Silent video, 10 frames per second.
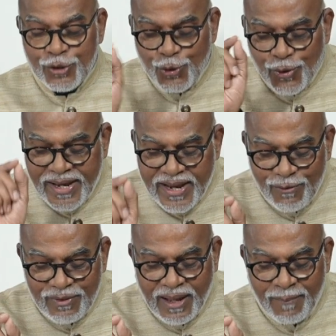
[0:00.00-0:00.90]
to
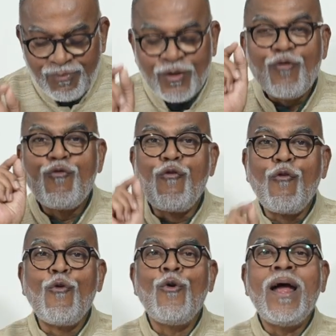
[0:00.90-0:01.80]
give them
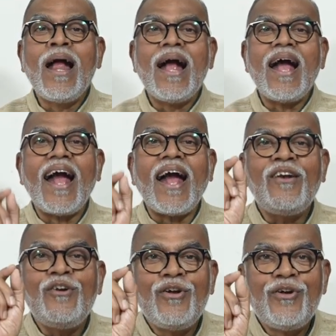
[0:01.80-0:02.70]
food
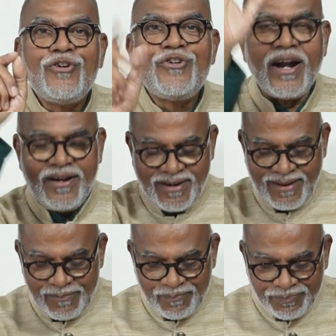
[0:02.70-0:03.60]
and shelter.